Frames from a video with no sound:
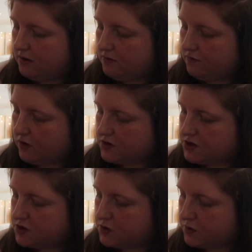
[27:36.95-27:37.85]

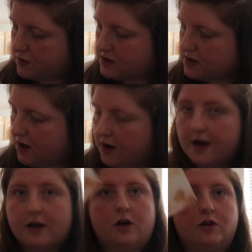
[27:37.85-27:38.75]
Roxasaurus Highlight
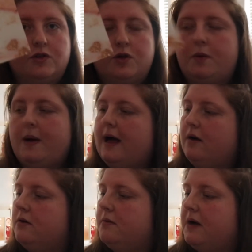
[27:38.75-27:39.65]
and Contour
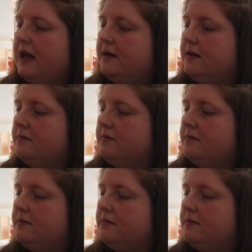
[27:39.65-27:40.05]
palette.